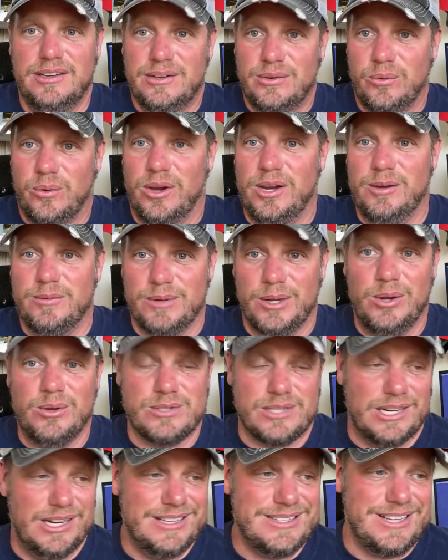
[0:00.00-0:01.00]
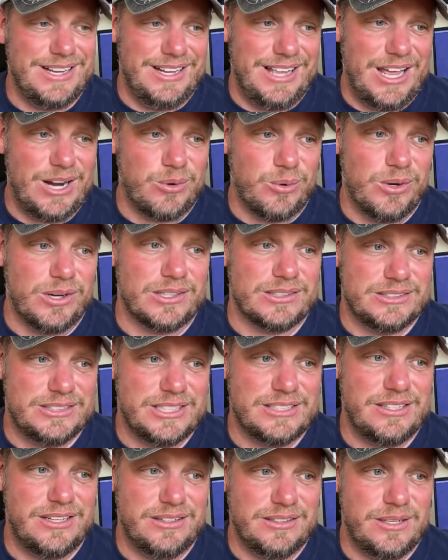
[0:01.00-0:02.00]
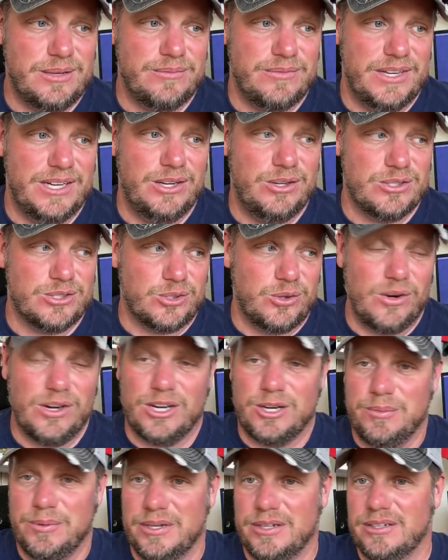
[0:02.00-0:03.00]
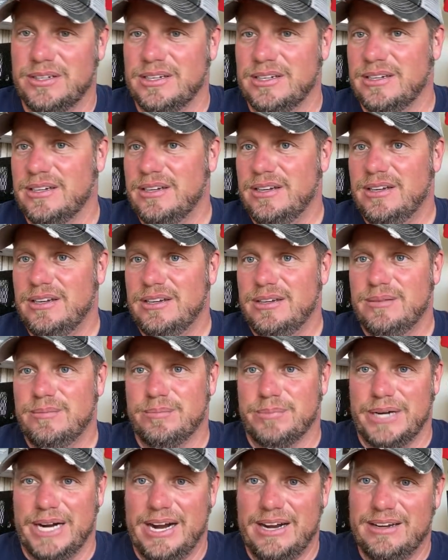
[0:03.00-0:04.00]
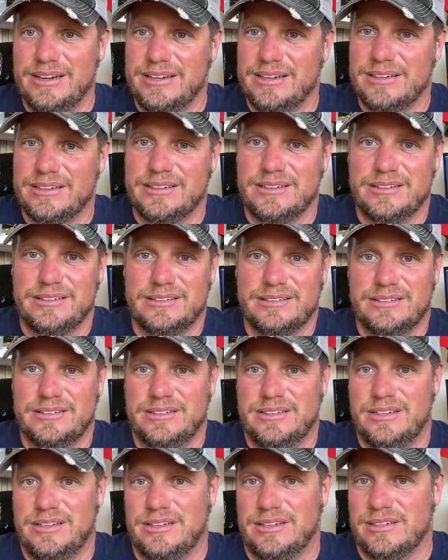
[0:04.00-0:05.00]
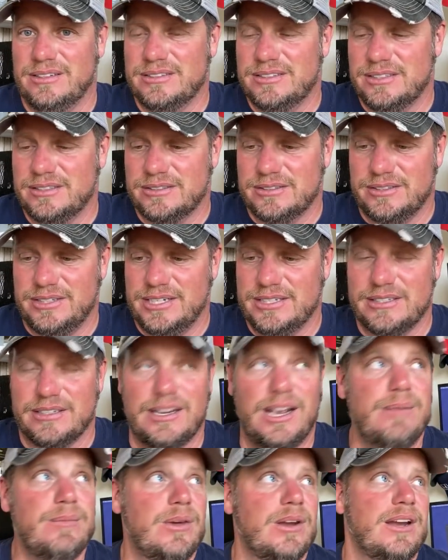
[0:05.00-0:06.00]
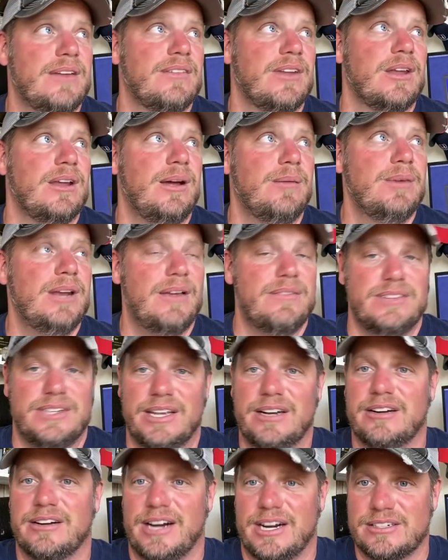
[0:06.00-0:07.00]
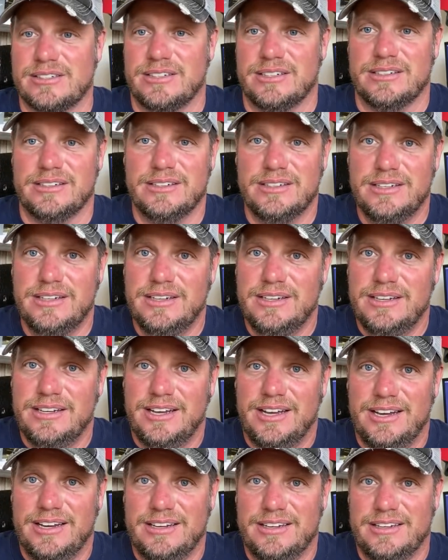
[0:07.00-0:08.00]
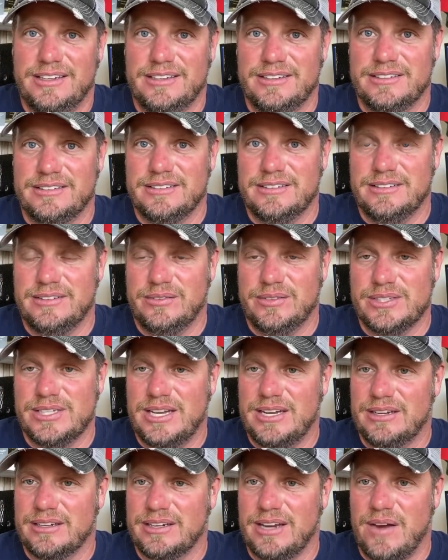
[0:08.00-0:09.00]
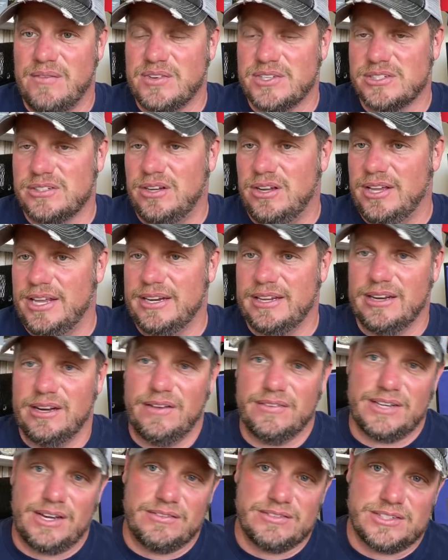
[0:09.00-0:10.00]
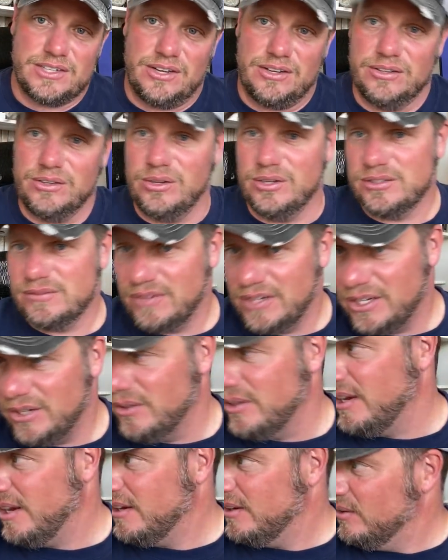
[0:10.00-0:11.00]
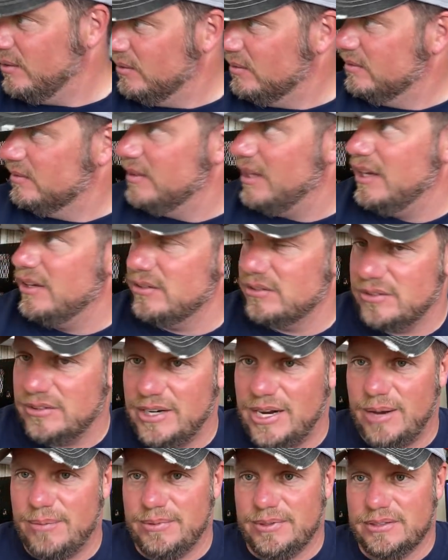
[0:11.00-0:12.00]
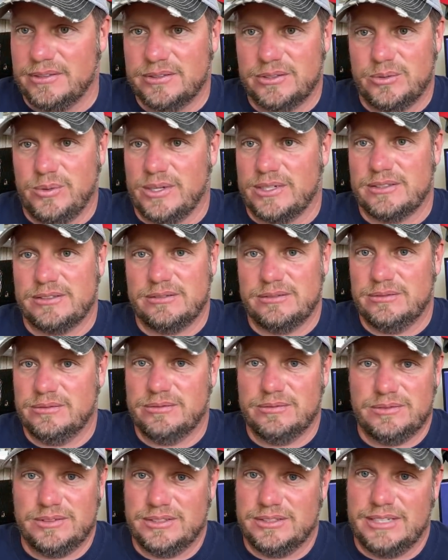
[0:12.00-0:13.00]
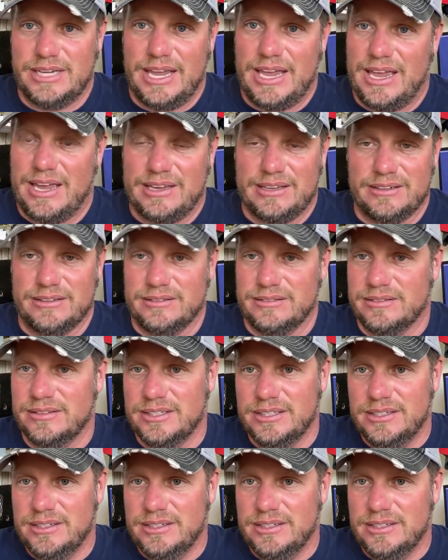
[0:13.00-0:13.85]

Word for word: William knows it. It's a lot of work. six hundred and some videos, growing a community, branding. Oh, it's just crazy. I'm gonna have, I'm gonna have dinner actually. I uh was on a conference call. I had to get off the conference call to do this video. Then I had to, had to grab a quick snack and